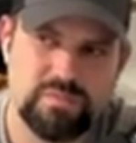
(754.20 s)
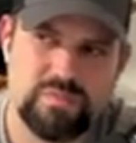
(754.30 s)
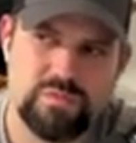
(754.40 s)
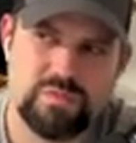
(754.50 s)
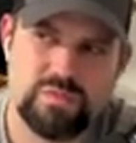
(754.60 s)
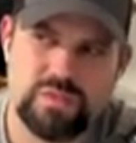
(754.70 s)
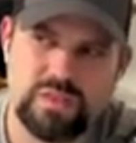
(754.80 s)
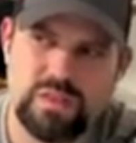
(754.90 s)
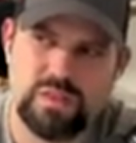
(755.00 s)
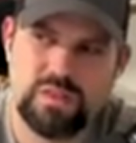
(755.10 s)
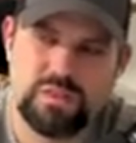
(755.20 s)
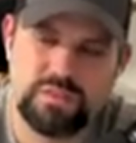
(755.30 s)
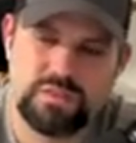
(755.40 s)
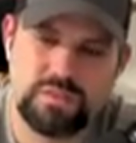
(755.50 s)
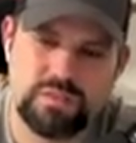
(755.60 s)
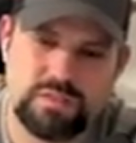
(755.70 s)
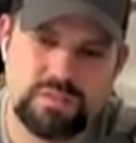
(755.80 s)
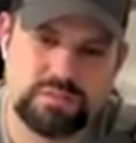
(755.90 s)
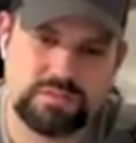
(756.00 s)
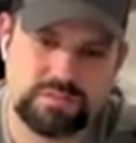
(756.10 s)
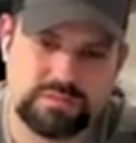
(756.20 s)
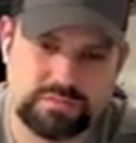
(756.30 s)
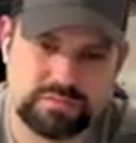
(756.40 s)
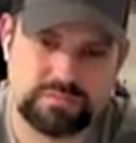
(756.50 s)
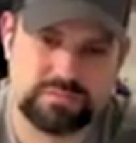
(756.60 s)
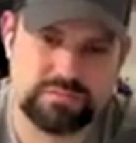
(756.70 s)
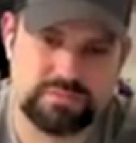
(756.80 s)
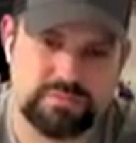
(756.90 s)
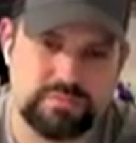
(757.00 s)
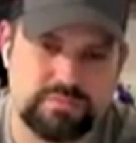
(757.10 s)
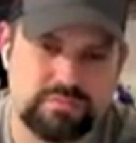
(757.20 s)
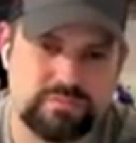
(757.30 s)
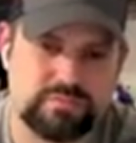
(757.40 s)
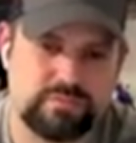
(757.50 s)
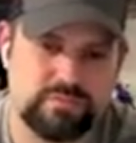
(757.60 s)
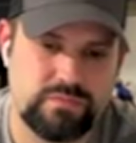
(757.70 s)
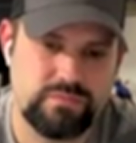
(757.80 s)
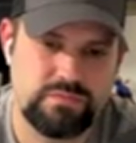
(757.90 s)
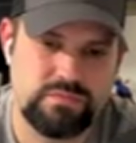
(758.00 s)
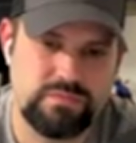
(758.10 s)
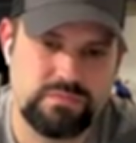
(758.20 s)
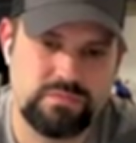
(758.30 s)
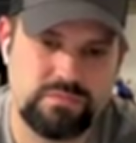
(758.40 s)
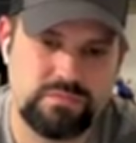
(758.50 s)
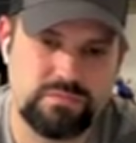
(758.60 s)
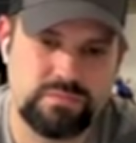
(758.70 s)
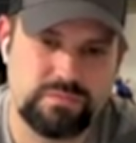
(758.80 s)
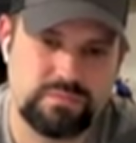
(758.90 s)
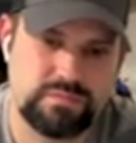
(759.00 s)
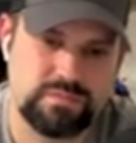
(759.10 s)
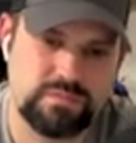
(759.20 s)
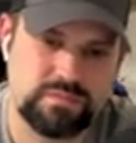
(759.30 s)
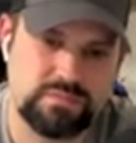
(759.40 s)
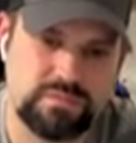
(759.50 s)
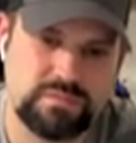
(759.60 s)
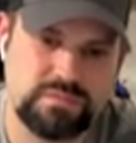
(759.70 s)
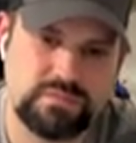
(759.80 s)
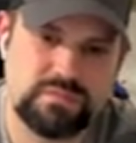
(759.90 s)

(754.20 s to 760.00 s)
(silent)